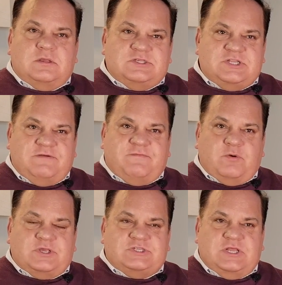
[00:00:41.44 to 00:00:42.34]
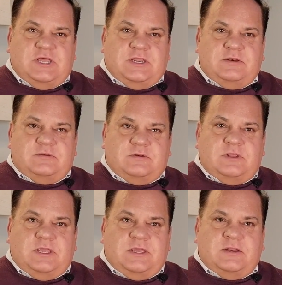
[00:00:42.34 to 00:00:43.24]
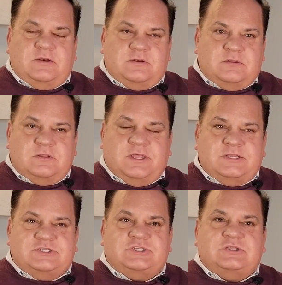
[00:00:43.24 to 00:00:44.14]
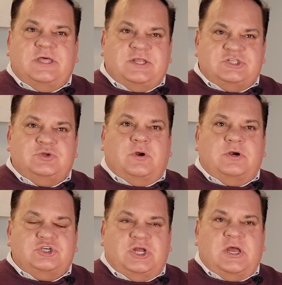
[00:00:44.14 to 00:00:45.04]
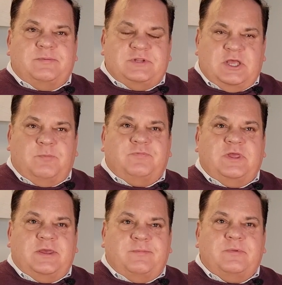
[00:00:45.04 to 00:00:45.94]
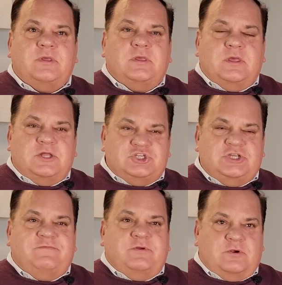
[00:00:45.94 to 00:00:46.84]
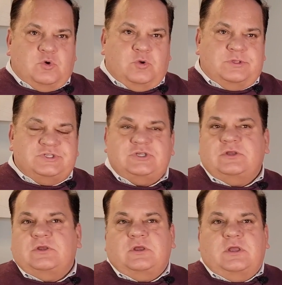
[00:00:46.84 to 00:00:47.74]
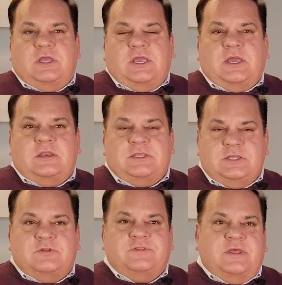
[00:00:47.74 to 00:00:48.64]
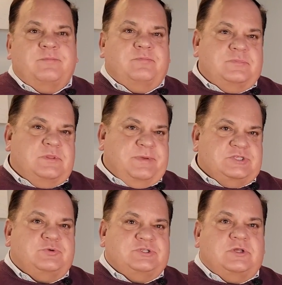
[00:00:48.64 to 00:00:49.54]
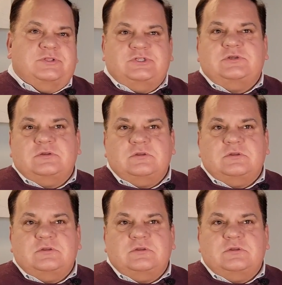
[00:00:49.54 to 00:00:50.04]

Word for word: stay focused on it and let us let us do our job to help them achieve their goals and yield them the best results.